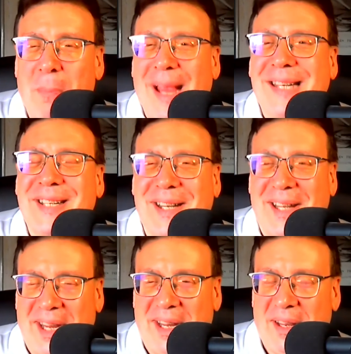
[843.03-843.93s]

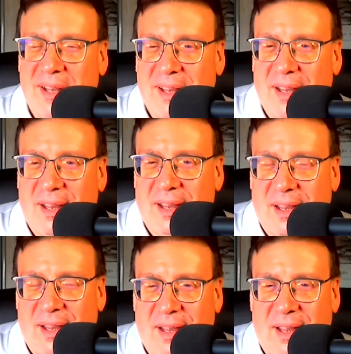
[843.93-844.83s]
basically,
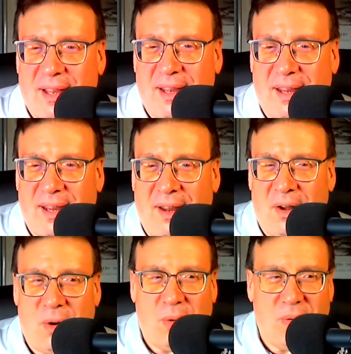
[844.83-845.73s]

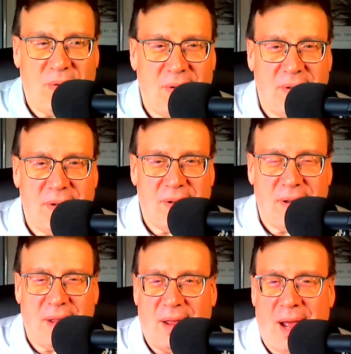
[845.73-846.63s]
I'm
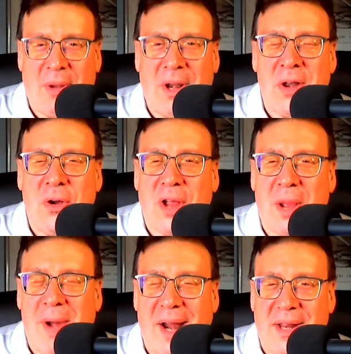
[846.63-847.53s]
an unknown
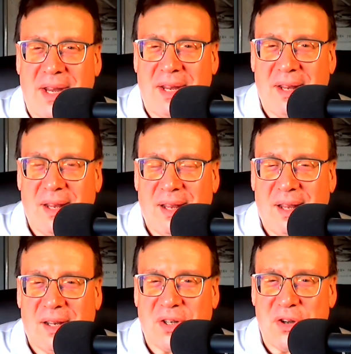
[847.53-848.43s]
commodity.
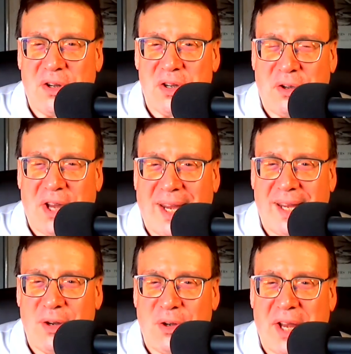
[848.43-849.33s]
So you're
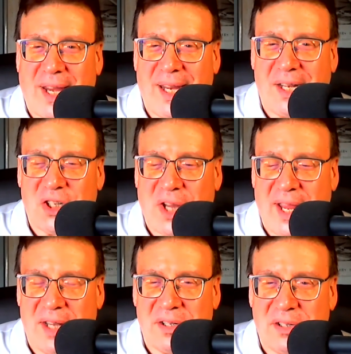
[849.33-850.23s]
taking a
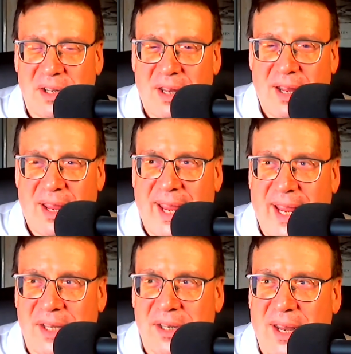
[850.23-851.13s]
chance.
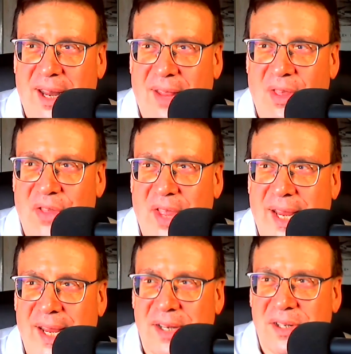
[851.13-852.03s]
And the thing
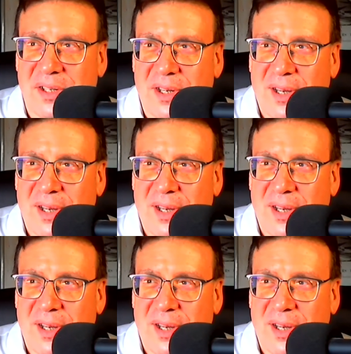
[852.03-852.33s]
is,